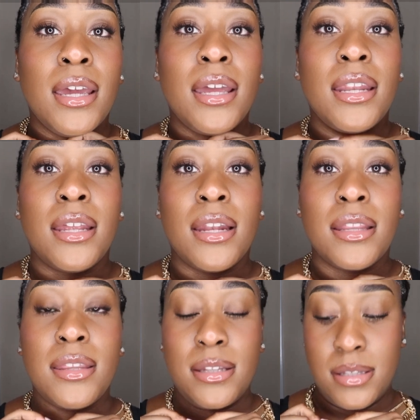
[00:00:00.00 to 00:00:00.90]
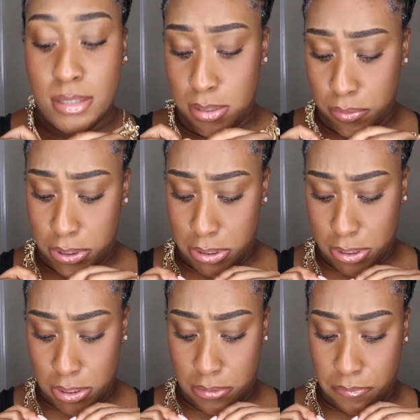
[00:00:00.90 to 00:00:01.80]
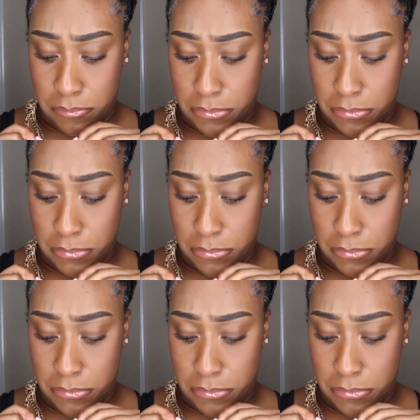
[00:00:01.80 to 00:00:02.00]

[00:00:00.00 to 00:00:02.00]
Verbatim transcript: and then i think this is what this is